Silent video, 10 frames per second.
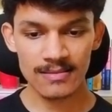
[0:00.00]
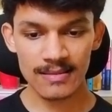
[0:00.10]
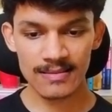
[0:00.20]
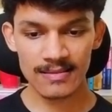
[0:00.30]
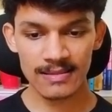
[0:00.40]

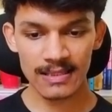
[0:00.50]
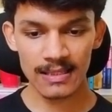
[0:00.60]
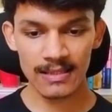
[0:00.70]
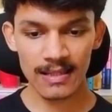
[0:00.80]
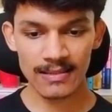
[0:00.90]
just the
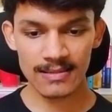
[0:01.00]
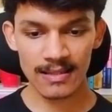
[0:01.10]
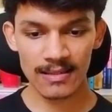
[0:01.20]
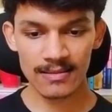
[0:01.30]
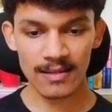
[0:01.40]
city and the
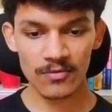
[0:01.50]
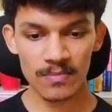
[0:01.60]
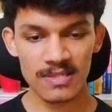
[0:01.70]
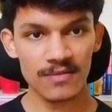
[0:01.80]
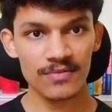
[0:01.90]
state, that
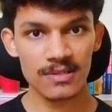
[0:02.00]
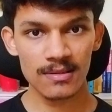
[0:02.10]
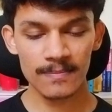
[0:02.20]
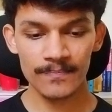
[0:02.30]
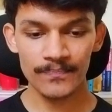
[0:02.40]
would be sufficient.